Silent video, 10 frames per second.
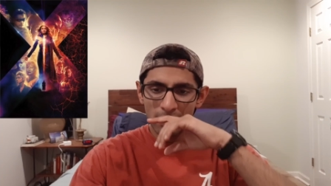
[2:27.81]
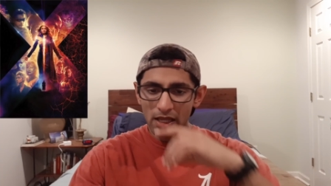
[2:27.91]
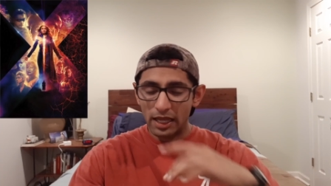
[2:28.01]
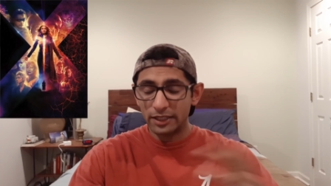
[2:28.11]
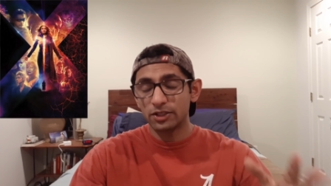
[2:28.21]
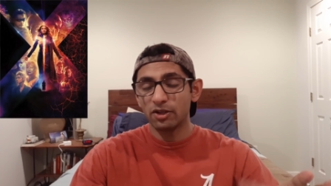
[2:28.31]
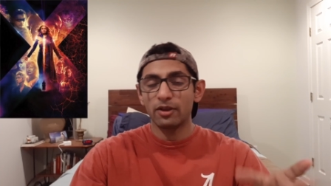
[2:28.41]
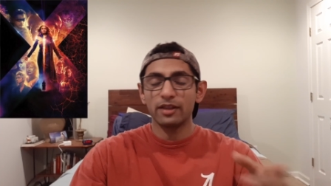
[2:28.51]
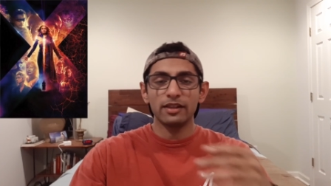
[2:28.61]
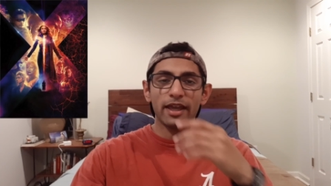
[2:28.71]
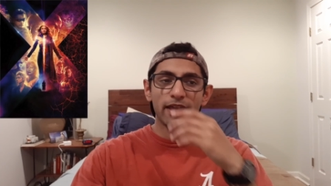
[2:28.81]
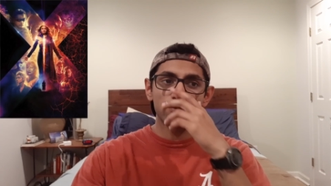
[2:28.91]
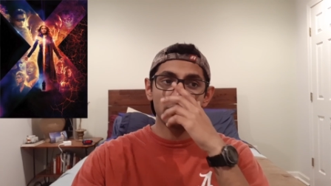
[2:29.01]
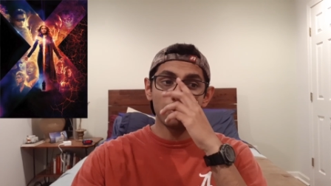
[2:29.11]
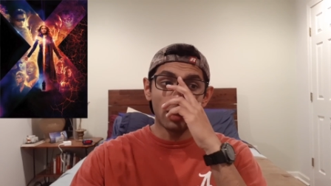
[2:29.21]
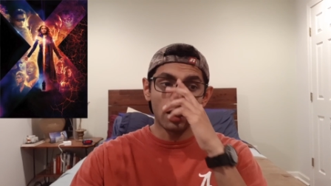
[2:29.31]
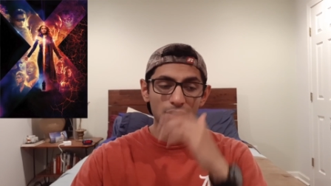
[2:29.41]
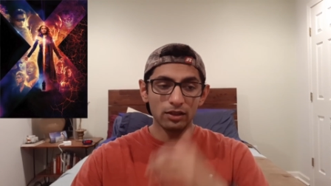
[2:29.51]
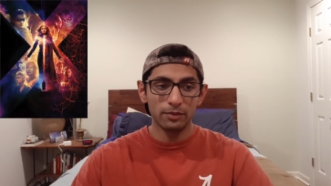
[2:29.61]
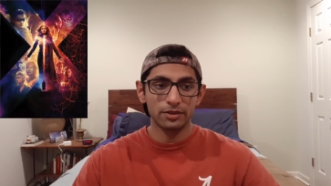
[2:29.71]
I still don't get the hate for
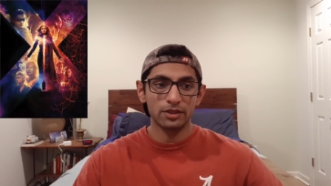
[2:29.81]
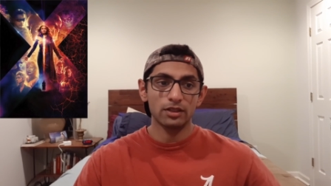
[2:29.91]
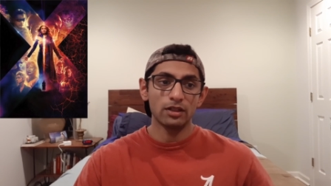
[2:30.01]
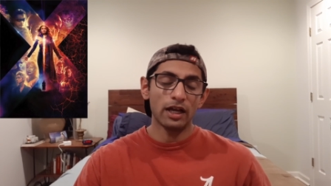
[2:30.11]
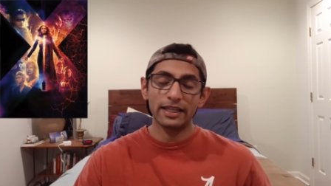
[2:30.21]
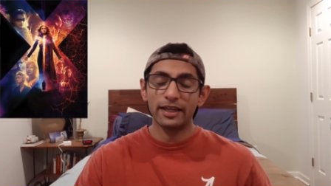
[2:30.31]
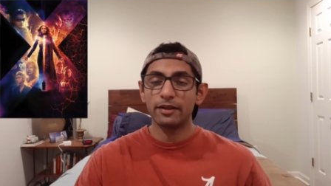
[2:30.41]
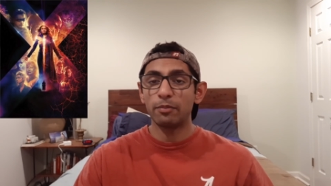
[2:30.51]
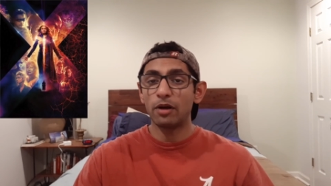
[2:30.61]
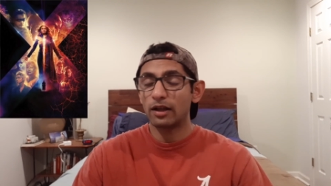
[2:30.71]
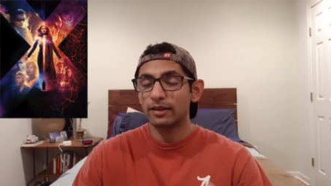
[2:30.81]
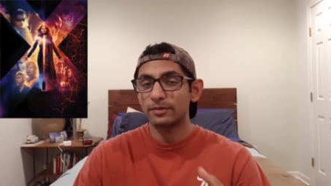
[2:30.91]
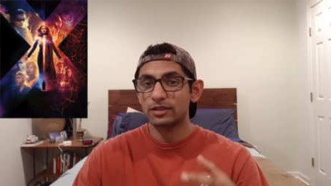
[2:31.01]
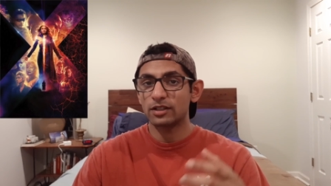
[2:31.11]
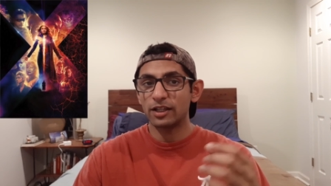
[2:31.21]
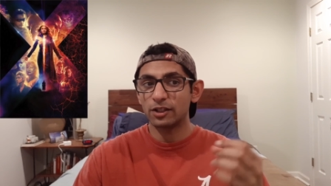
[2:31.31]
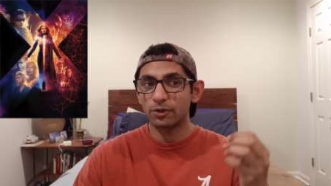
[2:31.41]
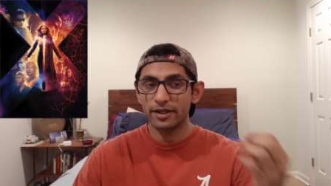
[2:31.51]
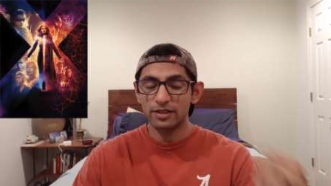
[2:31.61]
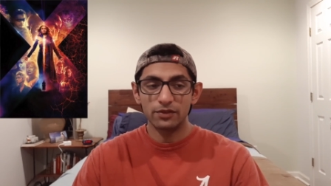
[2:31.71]
Apocalypse. I get Apocalypse is not the
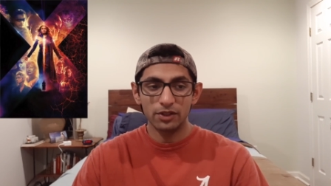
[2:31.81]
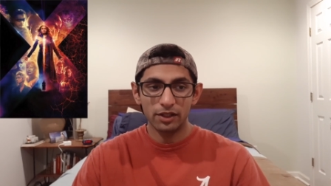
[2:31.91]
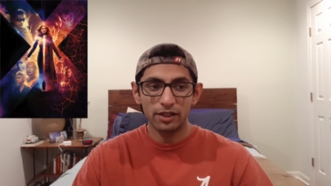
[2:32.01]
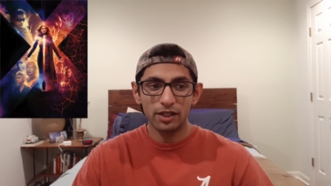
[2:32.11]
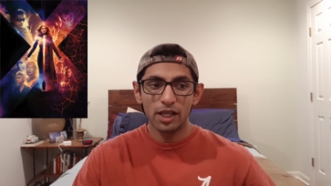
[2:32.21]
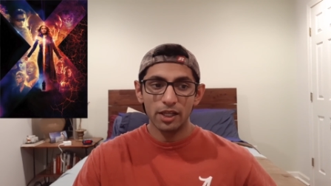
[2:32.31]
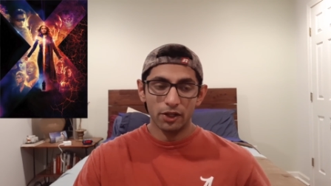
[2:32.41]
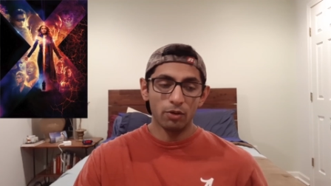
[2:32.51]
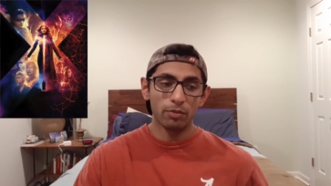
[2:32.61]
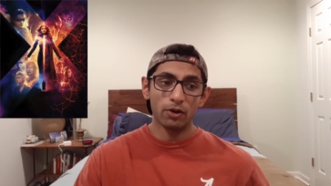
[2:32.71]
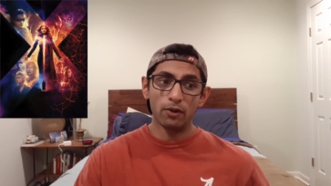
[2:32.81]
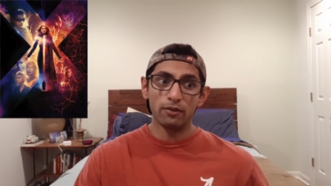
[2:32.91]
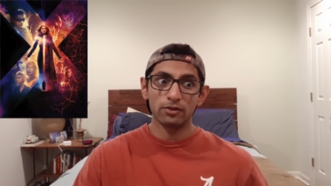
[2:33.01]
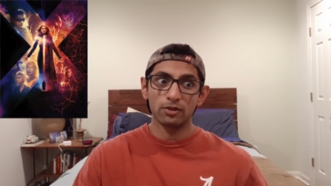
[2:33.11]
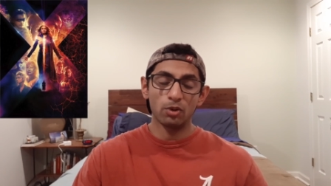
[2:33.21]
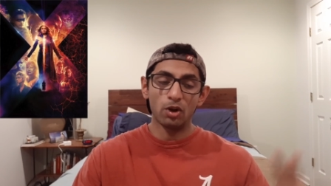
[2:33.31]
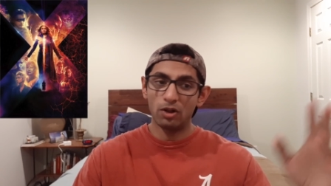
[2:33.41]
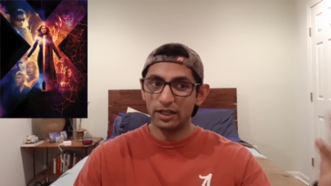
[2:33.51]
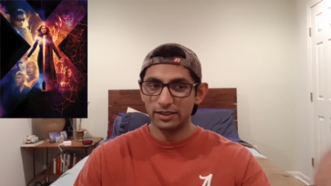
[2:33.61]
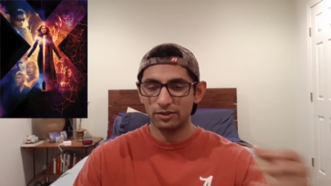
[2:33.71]
greatest villain, you know, but
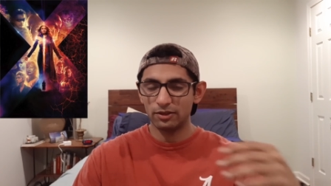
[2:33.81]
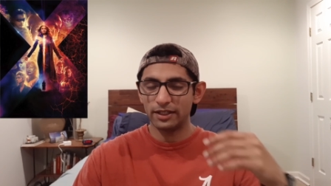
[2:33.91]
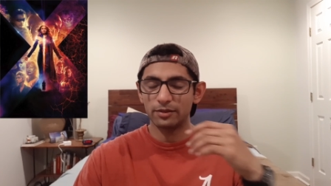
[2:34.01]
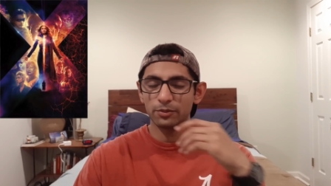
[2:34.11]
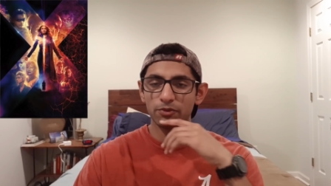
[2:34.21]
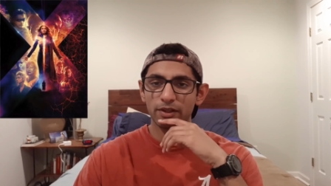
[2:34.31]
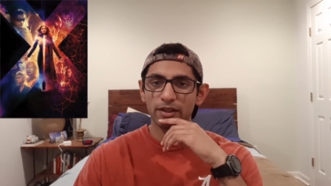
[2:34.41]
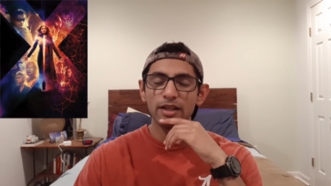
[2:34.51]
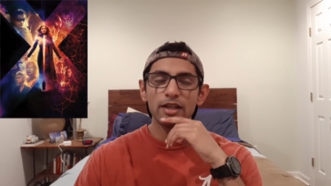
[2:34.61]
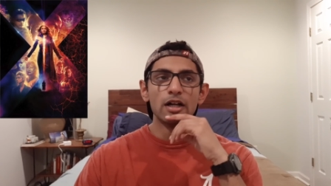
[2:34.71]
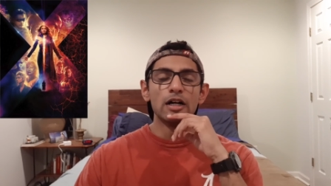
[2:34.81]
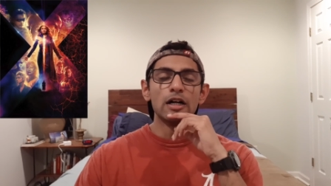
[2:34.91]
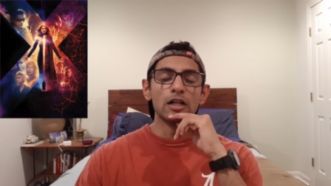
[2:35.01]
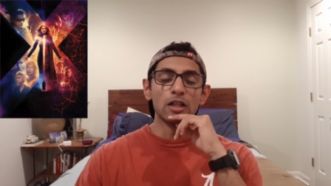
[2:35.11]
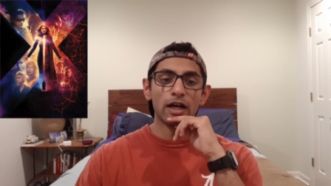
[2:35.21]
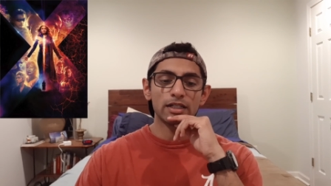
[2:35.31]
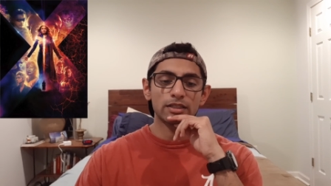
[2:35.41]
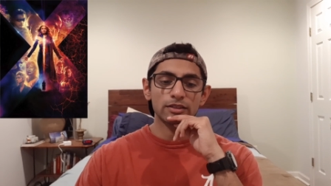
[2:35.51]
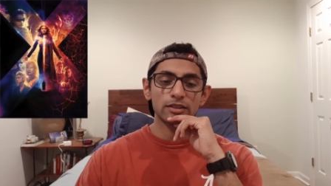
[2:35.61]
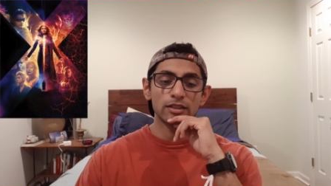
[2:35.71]
overall I still like the movie a
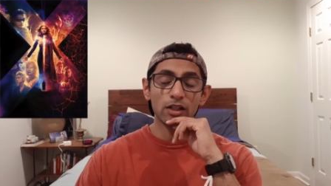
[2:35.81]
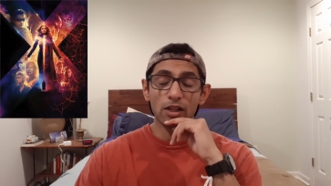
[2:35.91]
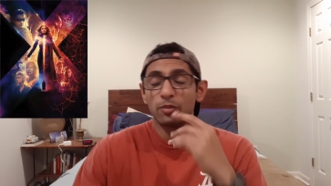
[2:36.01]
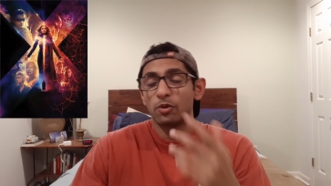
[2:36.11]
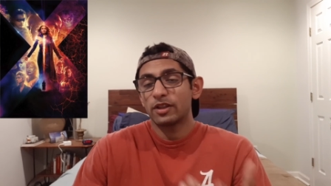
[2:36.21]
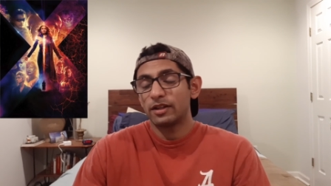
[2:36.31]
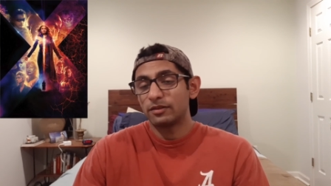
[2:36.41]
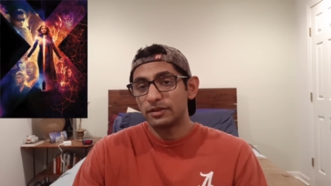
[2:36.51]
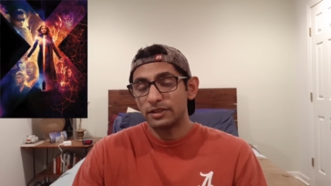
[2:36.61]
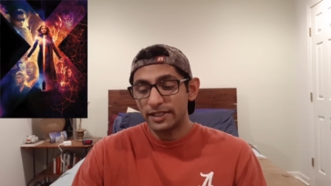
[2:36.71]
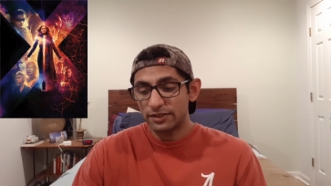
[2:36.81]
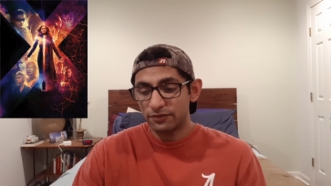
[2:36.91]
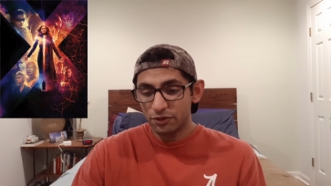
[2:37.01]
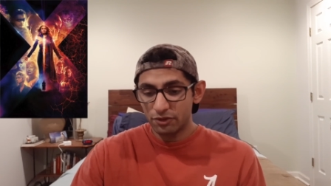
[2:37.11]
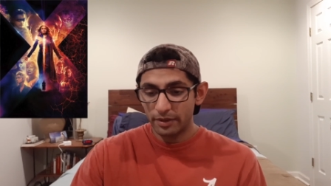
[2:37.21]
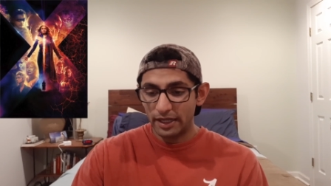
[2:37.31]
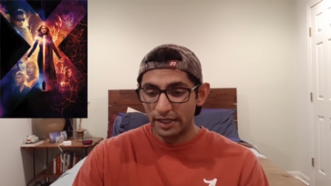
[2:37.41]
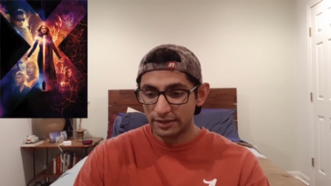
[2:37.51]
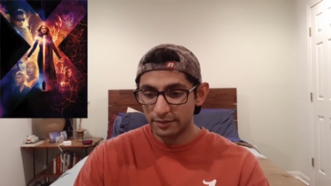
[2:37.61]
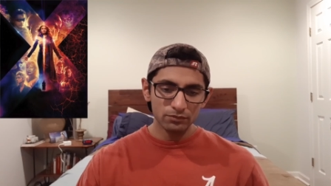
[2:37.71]
lot, a lot more than Days of Future
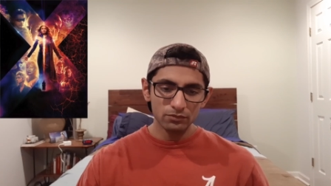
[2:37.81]
Past.